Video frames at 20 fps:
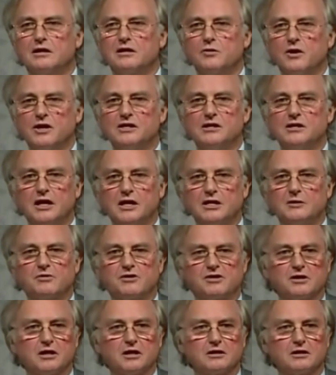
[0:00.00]

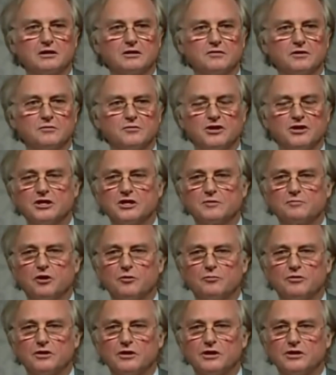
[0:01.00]
28% of the British
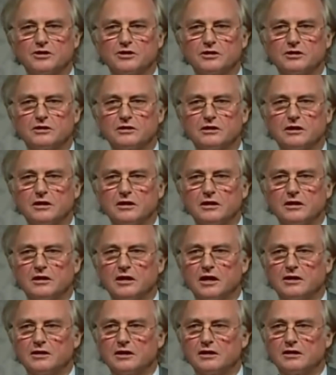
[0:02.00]
population
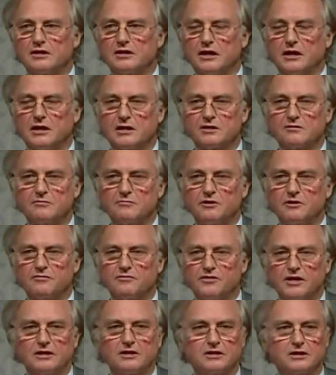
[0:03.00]
get their science from the
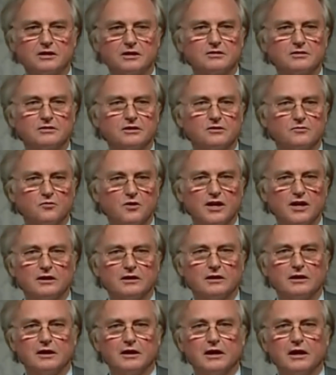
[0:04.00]
Flintstones as
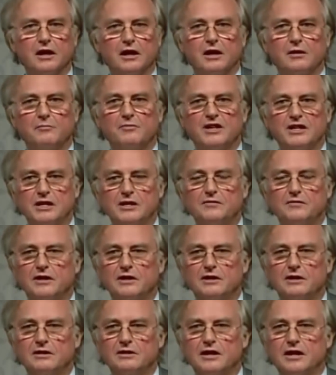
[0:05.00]
well,
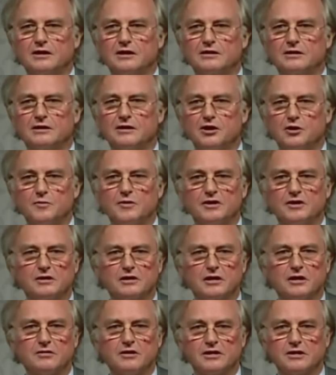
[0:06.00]
believing that
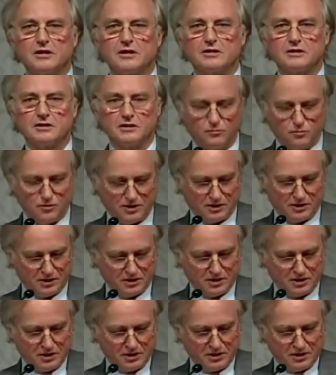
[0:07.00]
humans coexisted with